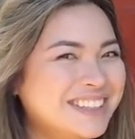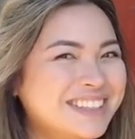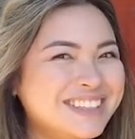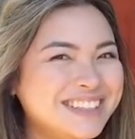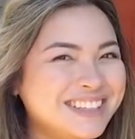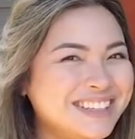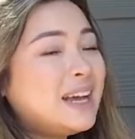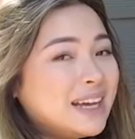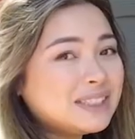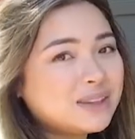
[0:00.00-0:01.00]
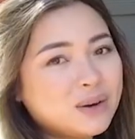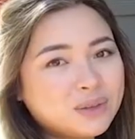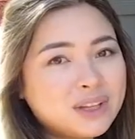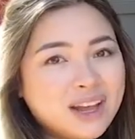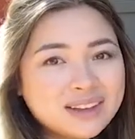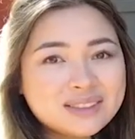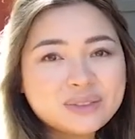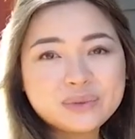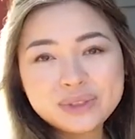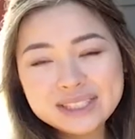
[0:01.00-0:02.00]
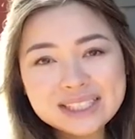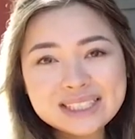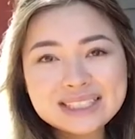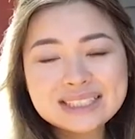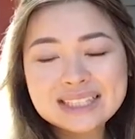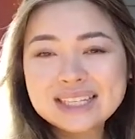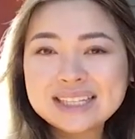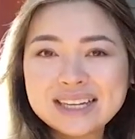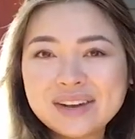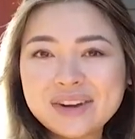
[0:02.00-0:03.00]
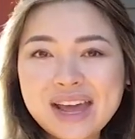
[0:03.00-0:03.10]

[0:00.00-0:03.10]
It has a code lock, so really easy in and out